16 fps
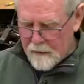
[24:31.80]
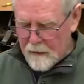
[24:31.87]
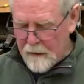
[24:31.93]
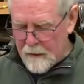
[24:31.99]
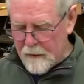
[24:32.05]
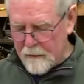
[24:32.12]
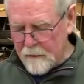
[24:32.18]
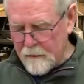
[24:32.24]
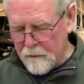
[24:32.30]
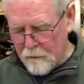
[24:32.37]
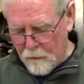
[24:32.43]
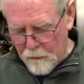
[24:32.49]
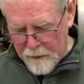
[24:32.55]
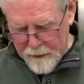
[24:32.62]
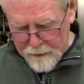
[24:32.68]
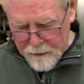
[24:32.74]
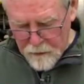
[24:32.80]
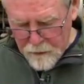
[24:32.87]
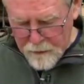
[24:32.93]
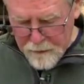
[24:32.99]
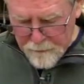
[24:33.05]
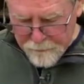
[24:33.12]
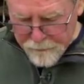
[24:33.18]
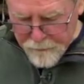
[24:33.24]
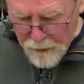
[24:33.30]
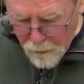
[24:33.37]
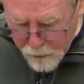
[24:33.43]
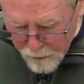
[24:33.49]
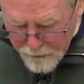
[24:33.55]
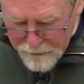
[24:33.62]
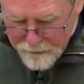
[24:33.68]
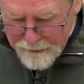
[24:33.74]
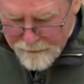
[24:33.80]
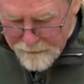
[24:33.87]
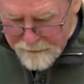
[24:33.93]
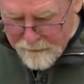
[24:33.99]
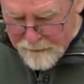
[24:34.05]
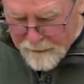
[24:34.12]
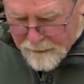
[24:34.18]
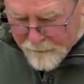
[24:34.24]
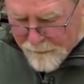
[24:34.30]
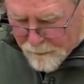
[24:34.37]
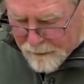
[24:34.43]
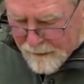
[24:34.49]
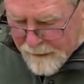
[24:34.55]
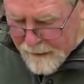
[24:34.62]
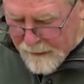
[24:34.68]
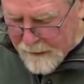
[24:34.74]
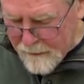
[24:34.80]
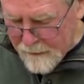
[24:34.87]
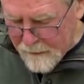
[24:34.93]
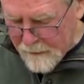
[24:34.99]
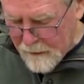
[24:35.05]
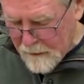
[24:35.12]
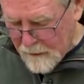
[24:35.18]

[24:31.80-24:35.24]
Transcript: And when I go to set the blade,